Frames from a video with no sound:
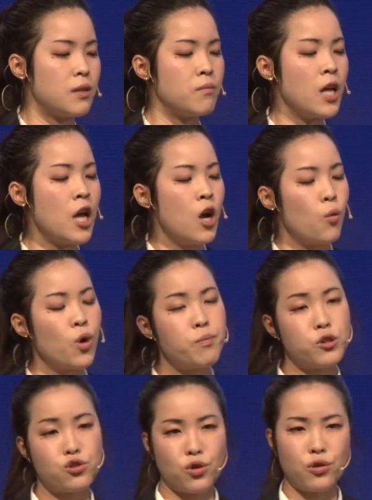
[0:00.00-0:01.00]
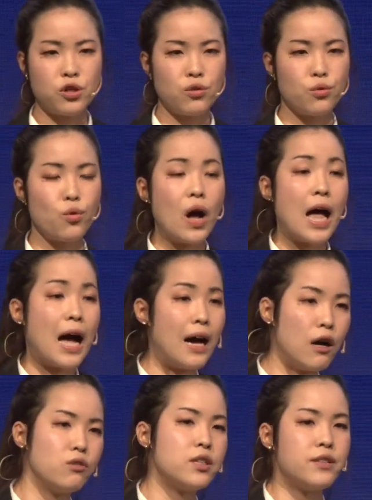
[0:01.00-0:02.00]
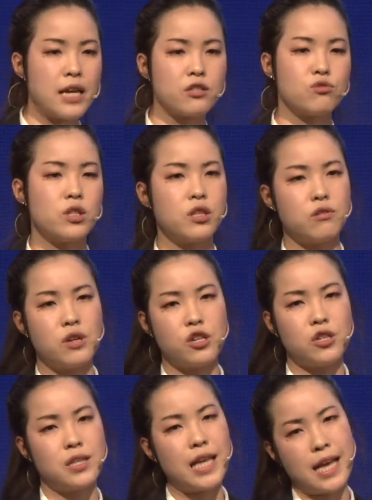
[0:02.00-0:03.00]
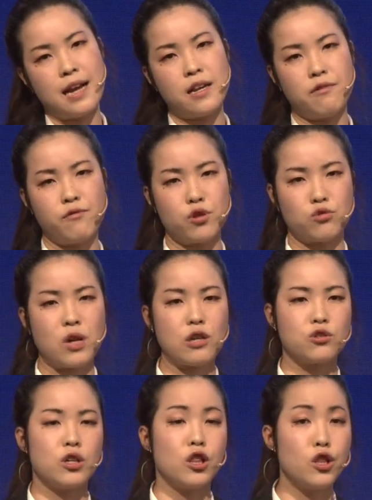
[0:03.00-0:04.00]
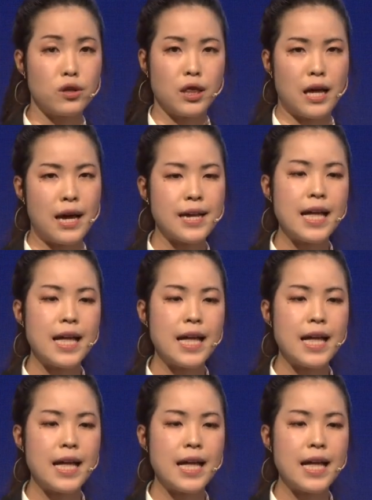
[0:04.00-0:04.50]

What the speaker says: team will be showing you how the next generation AI infrastructure look like.